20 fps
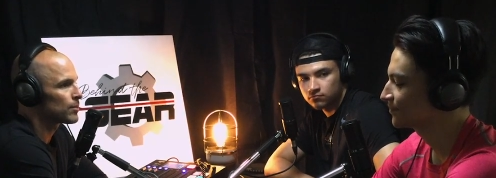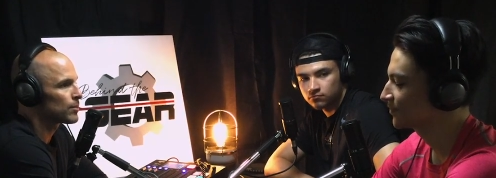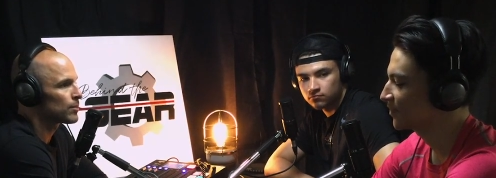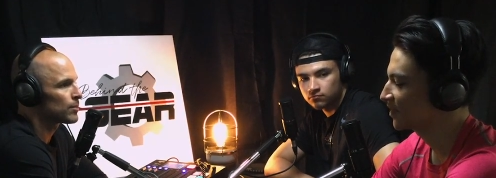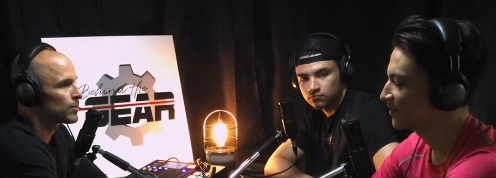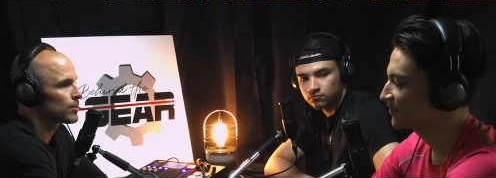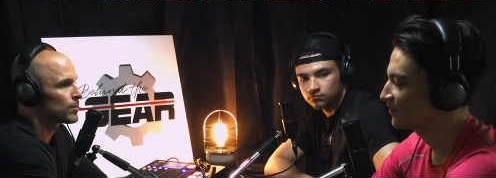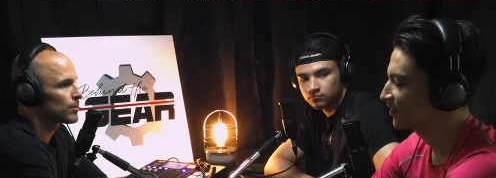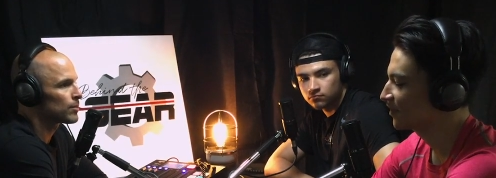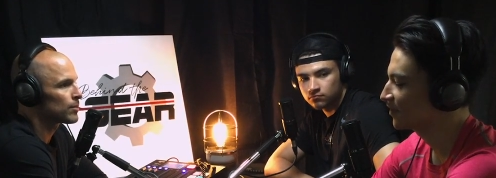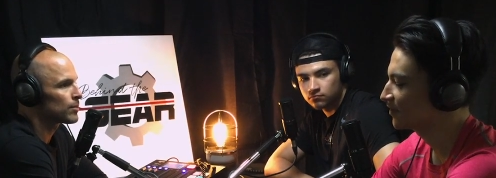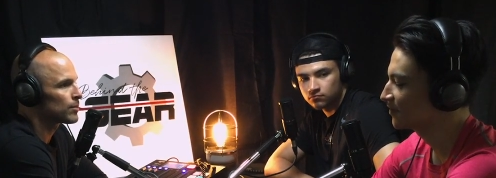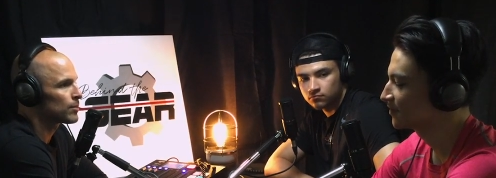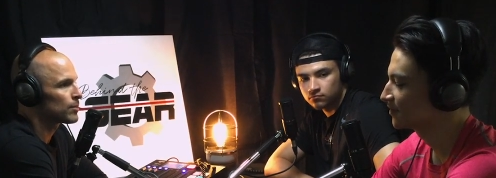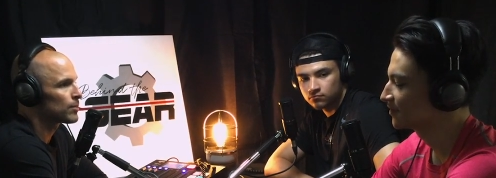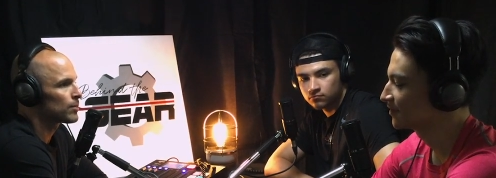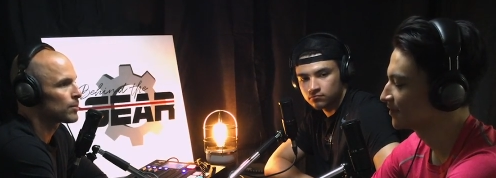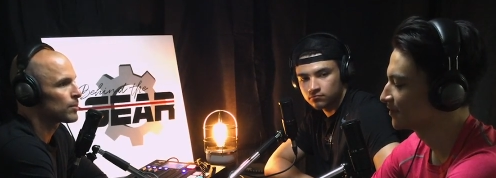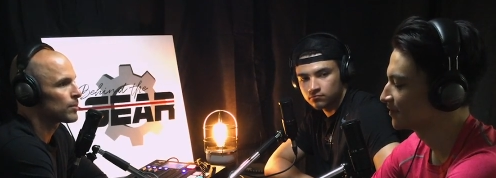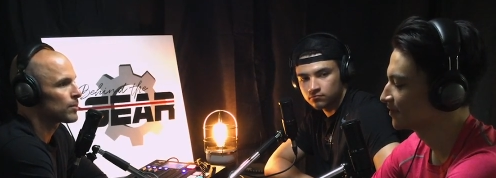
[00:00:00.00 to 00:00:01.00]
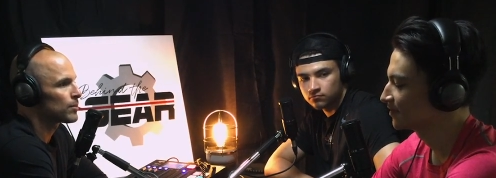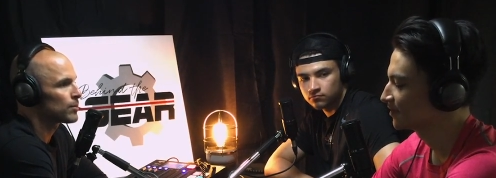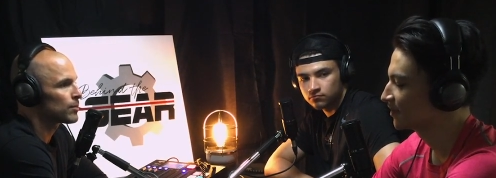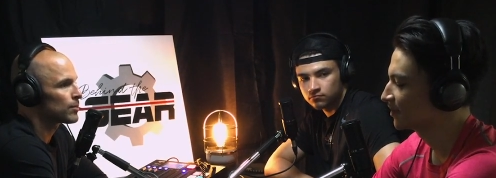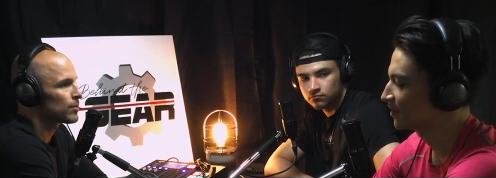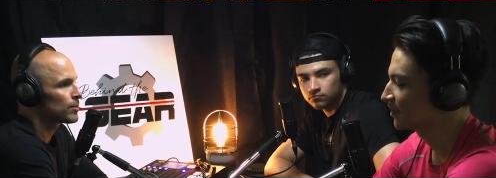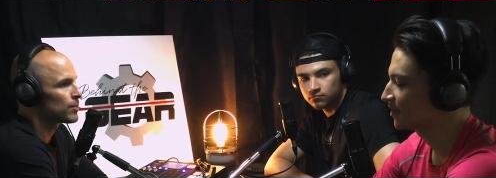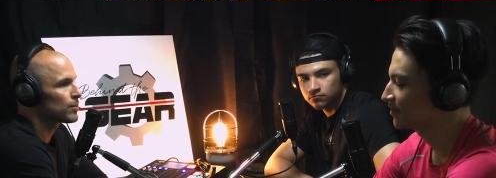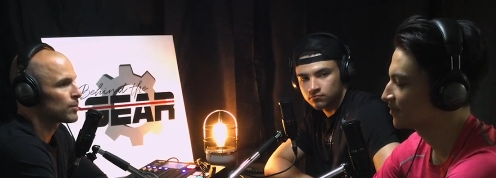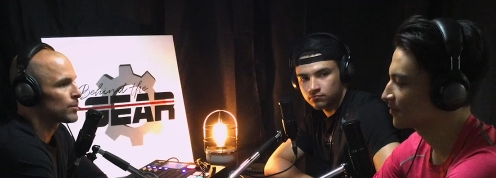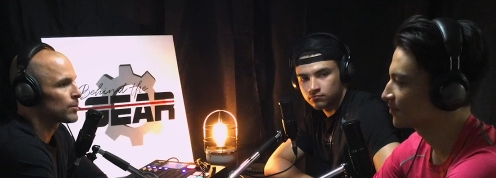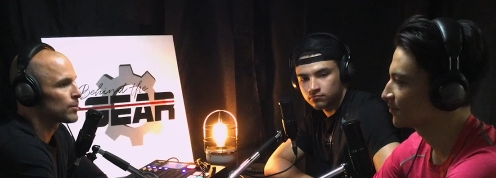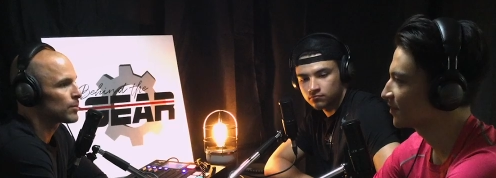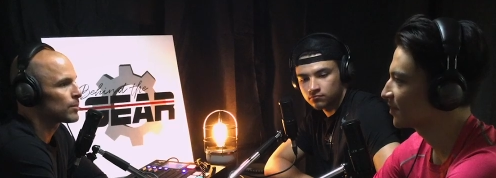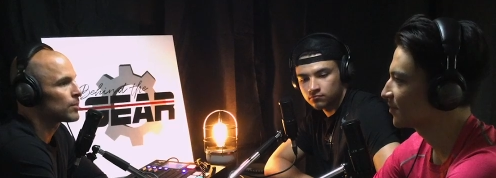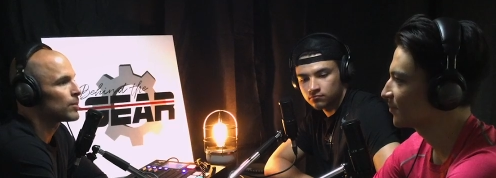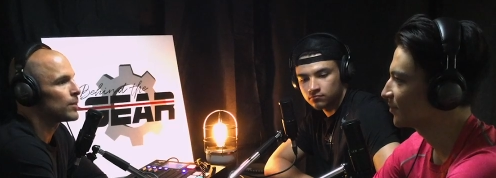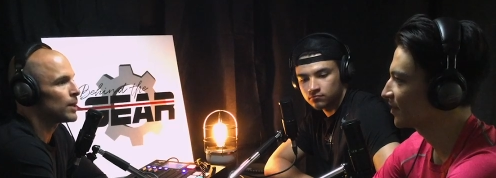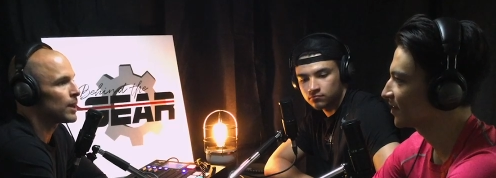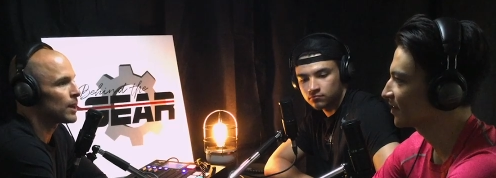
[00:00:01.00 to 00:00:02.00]
Speaker 1: Buffalo, a uh, third
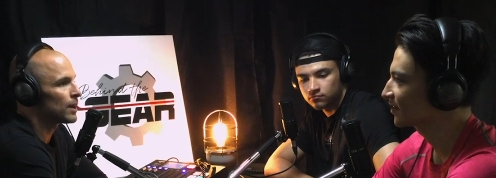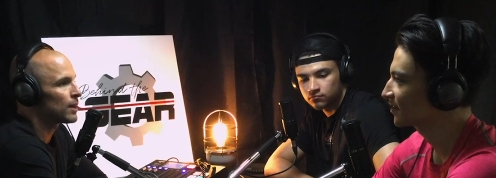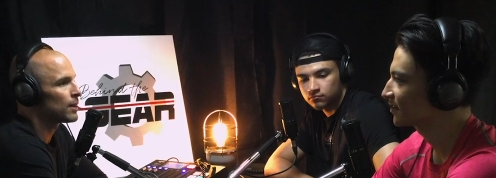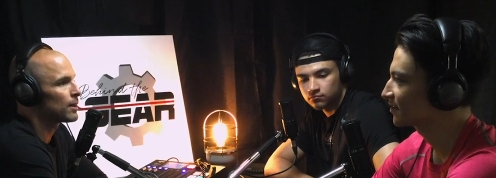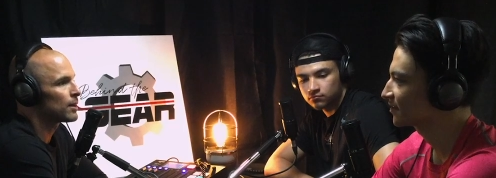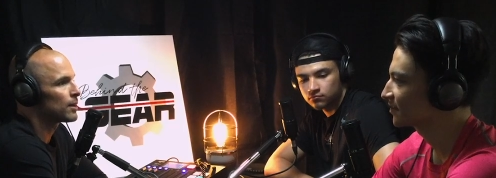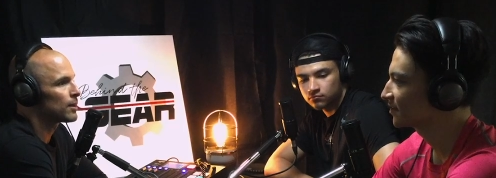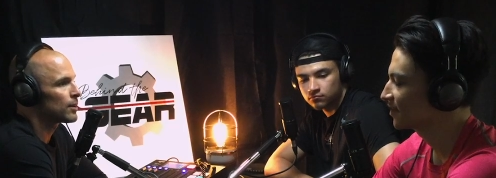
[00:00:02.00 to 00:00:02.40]
round pick. Yeah.